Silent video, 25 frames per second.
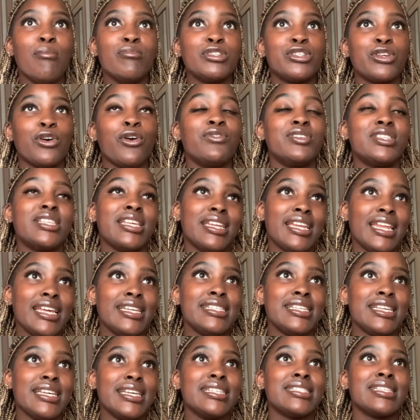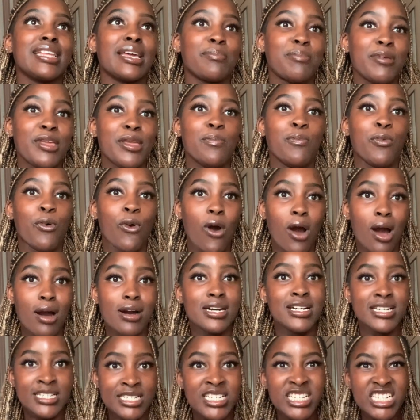So obviously in later years, like, people are,
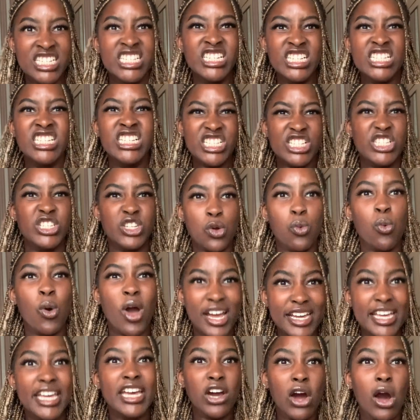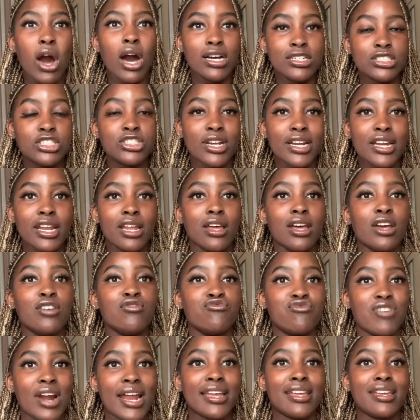you know, working hard, trying to
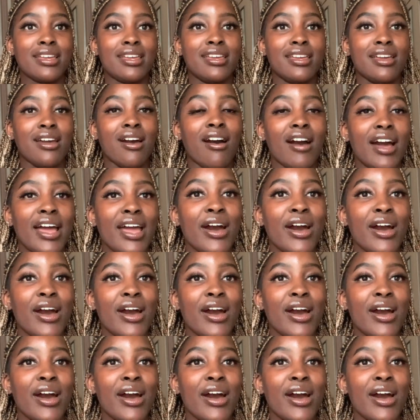rank higher.